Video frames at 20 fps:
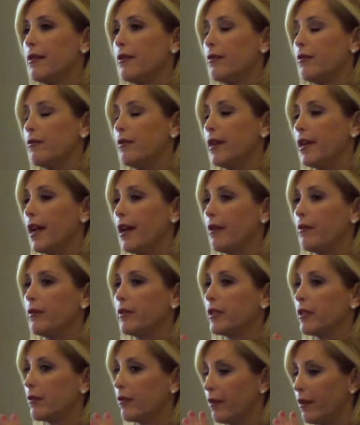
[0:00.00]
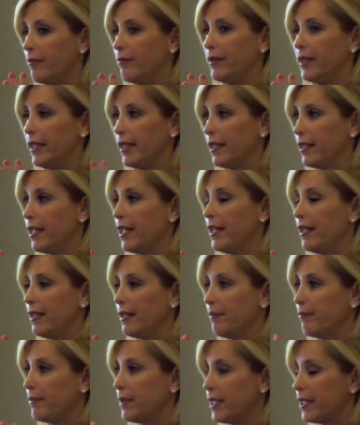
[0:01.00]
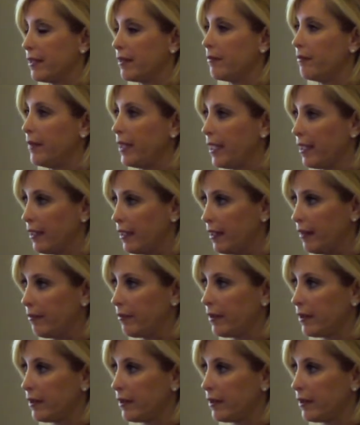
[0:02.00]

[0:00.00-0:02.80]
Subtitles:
when I was crumbling, they picked me up.